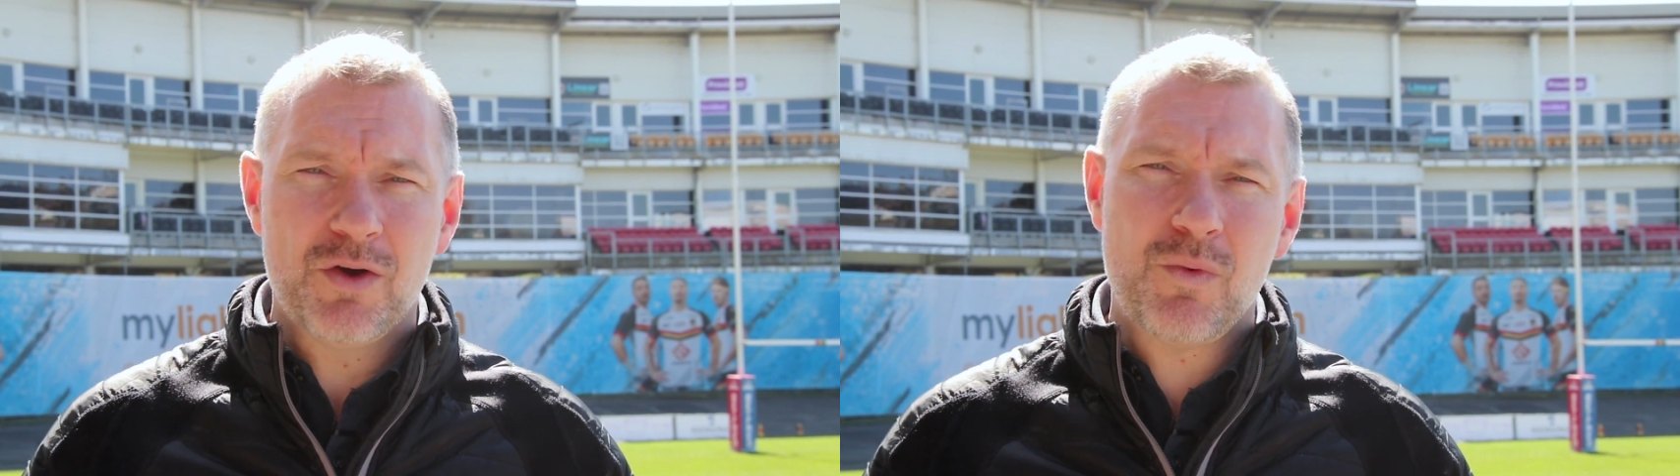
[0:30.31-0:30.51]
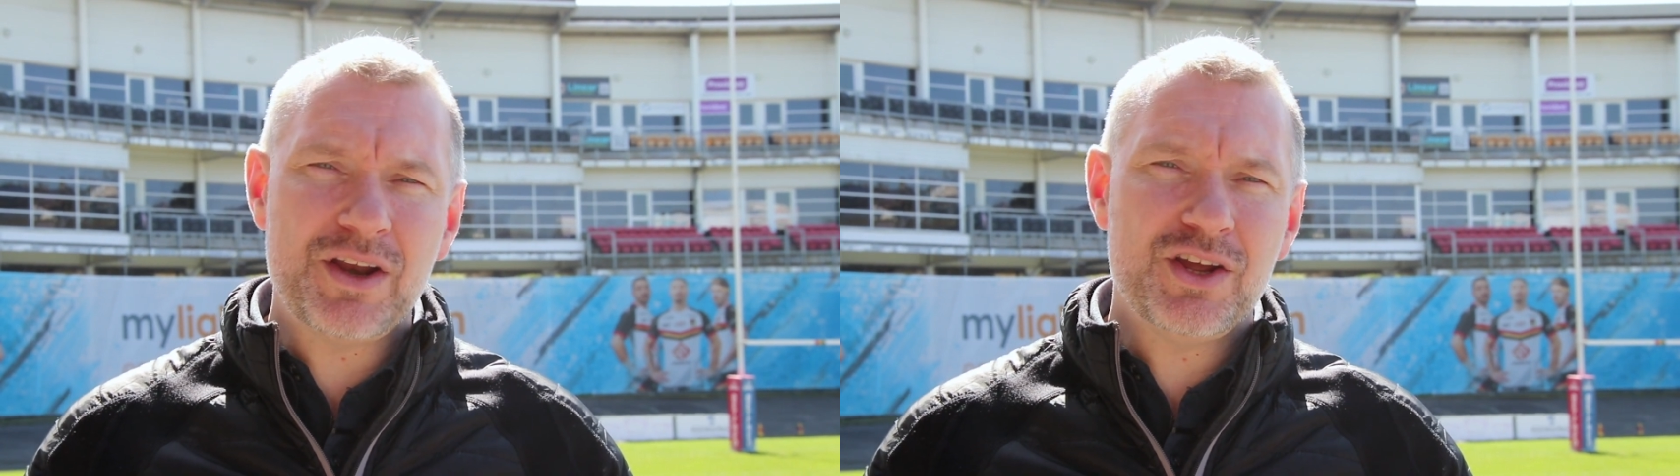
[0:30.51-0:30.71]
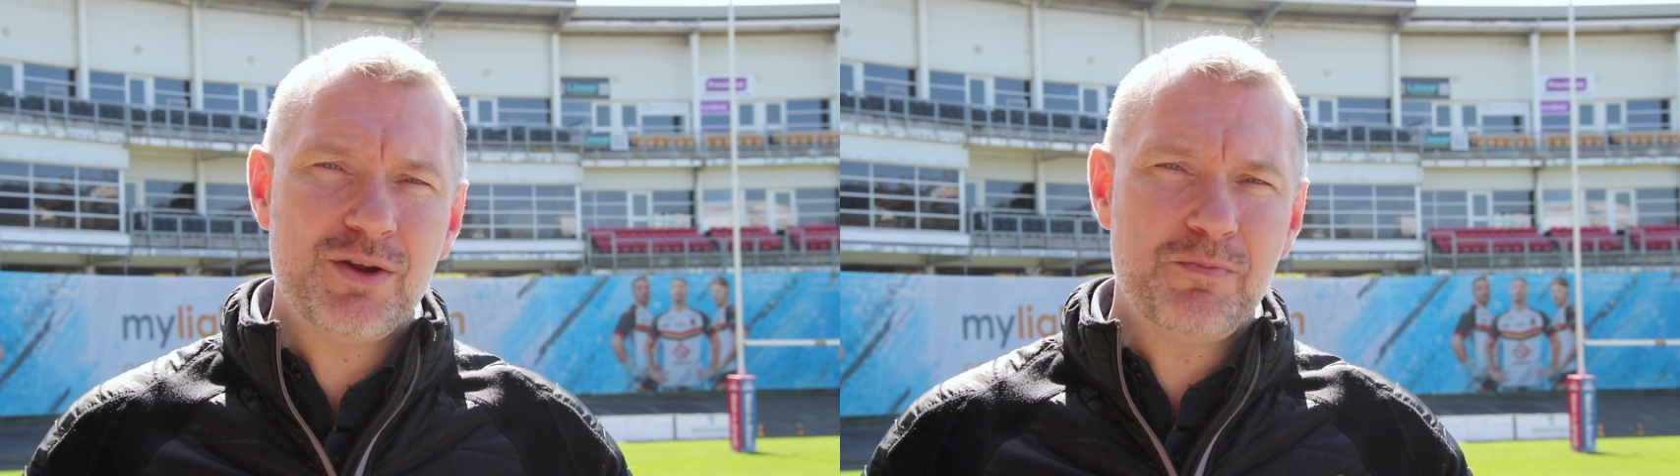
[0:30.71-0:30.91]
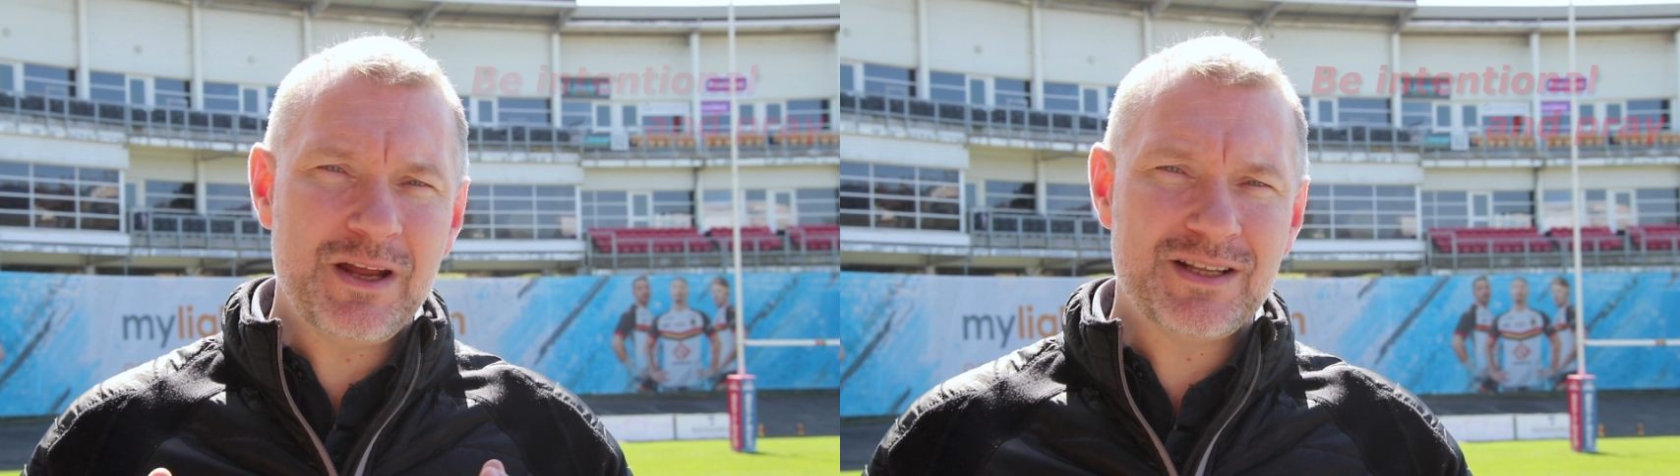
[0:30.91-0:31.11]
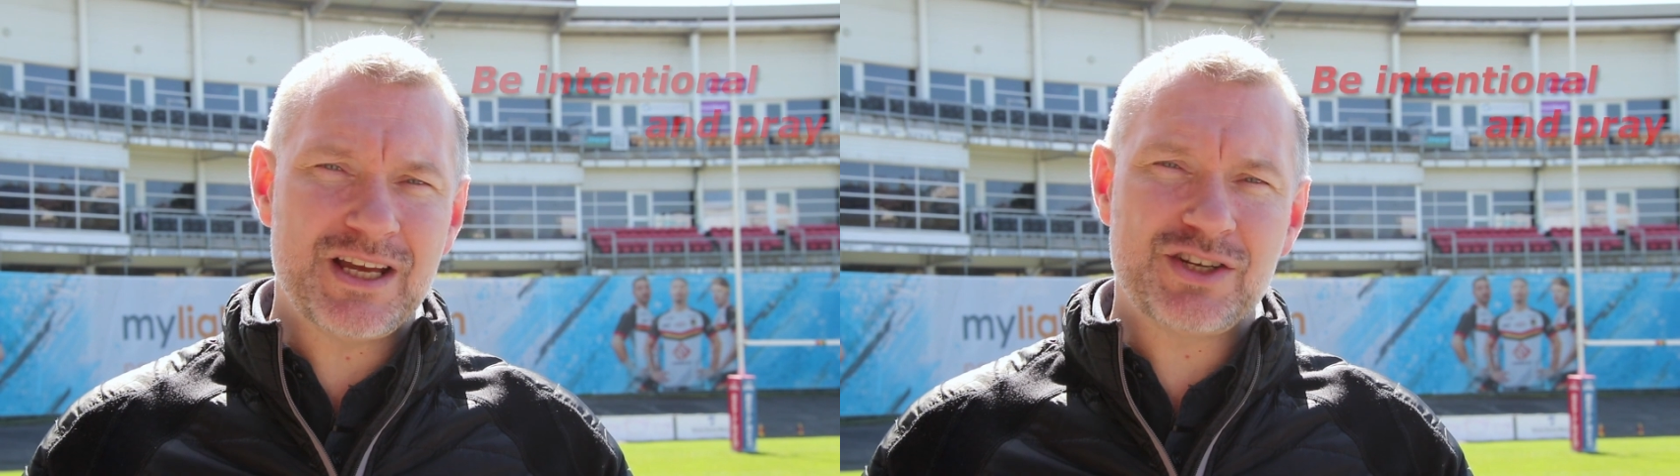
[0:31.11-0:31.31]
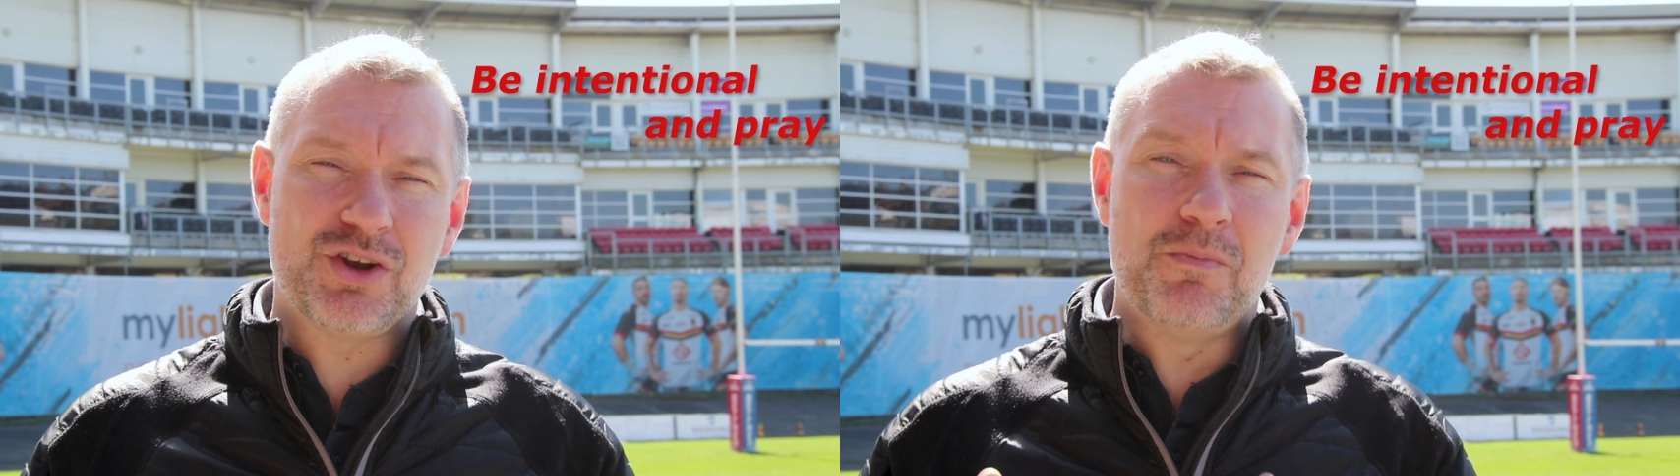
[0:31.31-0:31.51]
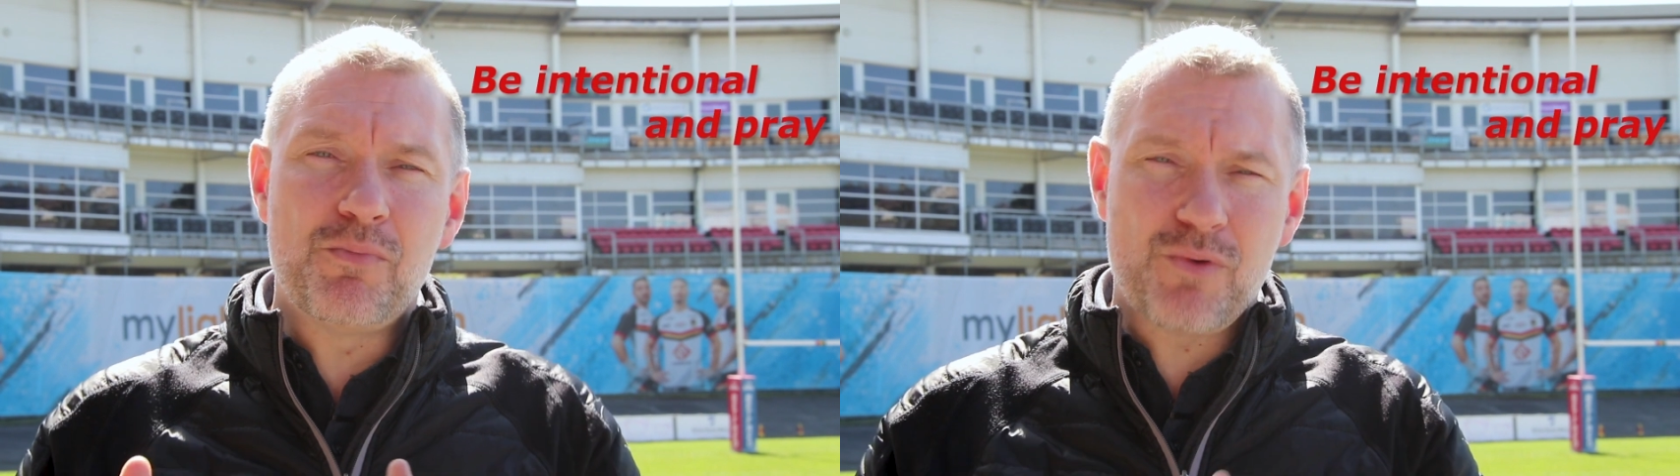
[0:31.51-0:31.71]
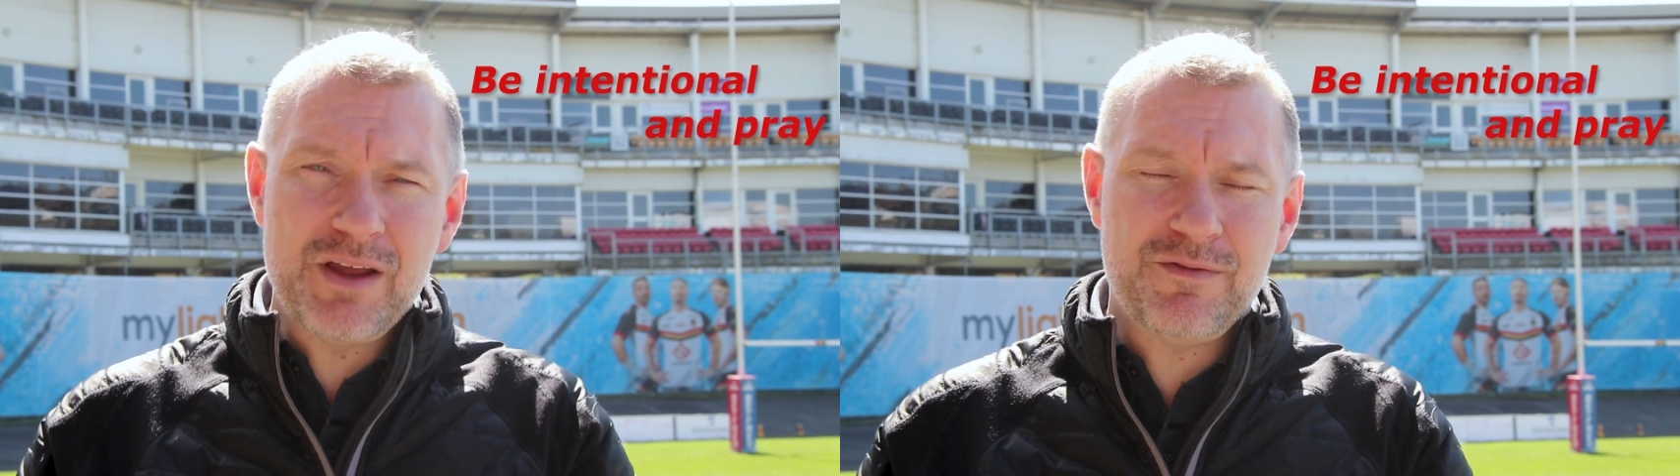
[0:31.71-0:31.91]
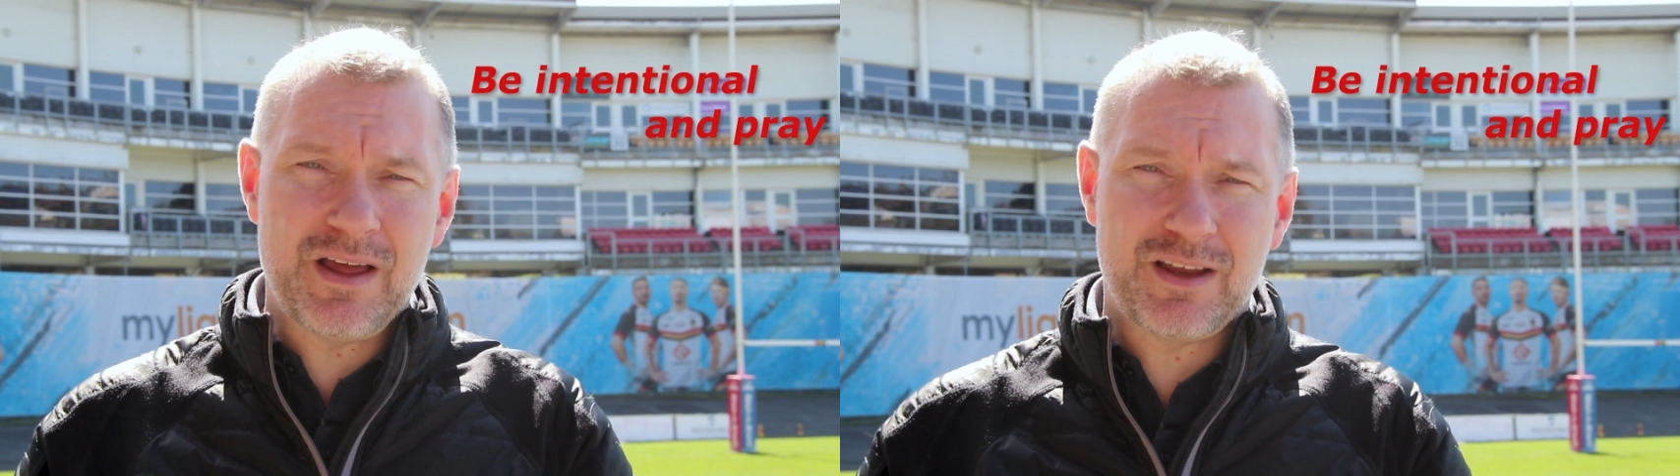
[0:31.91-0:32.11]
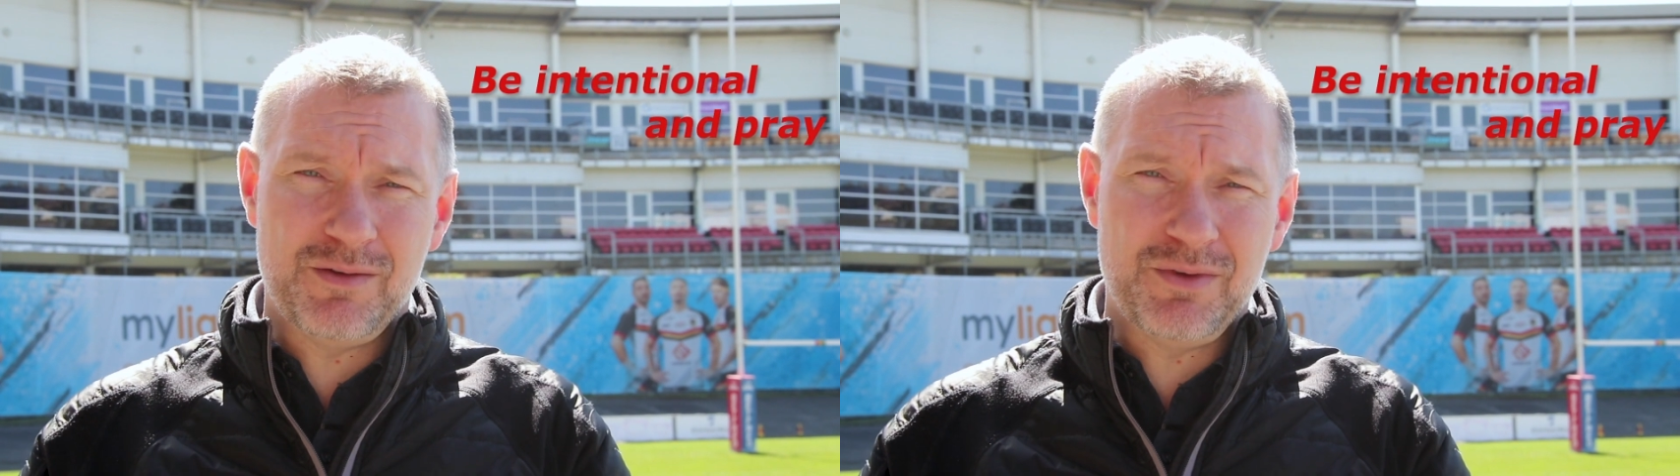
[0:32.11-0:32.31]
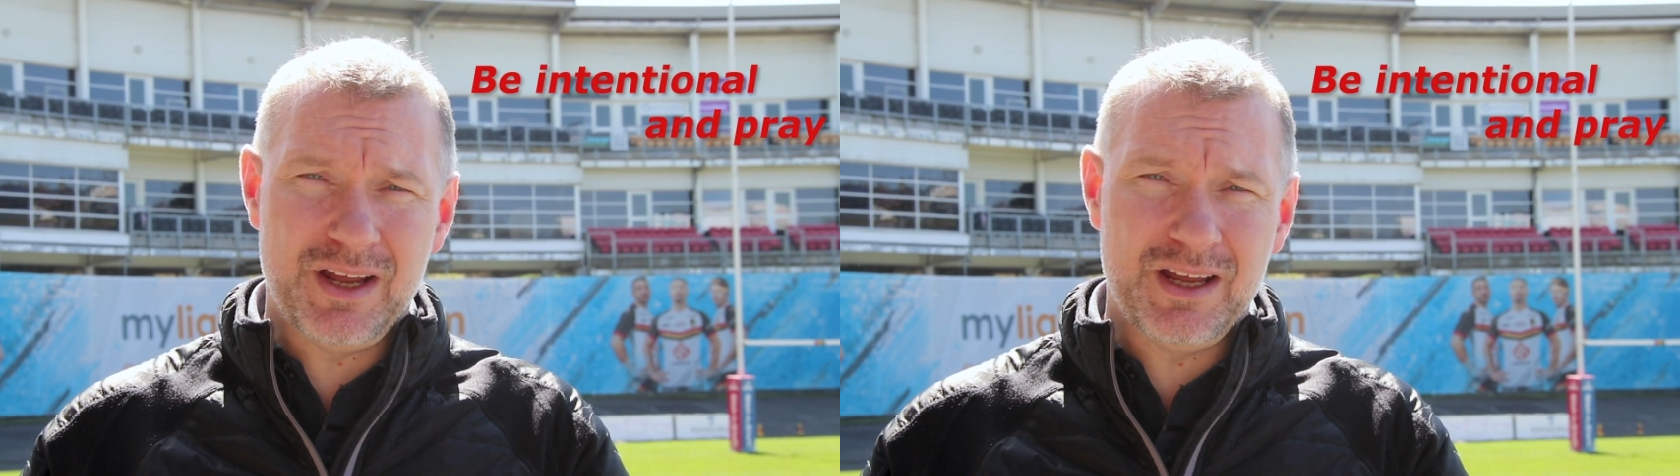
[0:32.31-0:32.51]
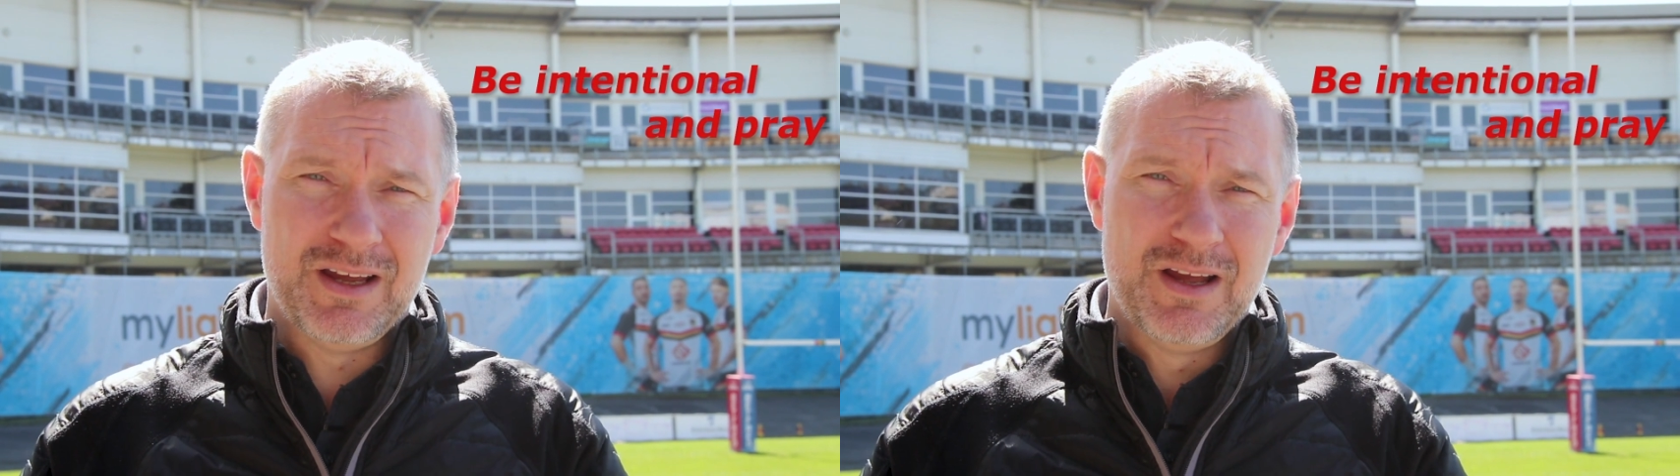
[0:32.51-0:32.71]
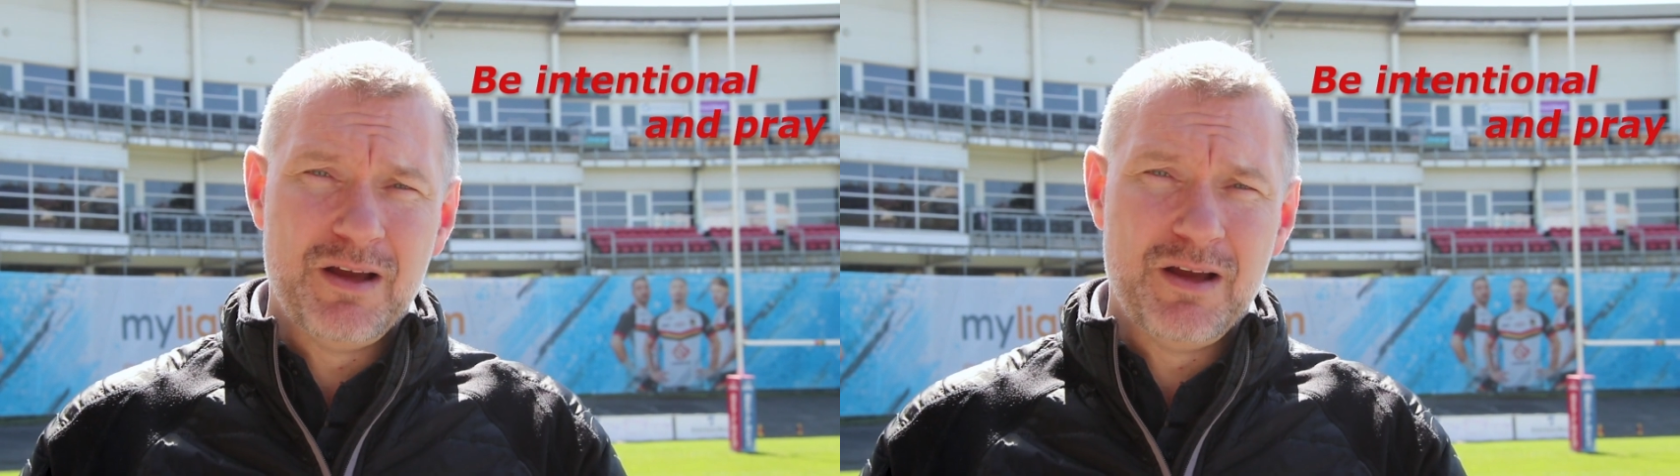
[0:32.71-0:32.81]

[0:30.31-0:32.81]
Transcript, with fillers: why don't you be intentional and pray for that community?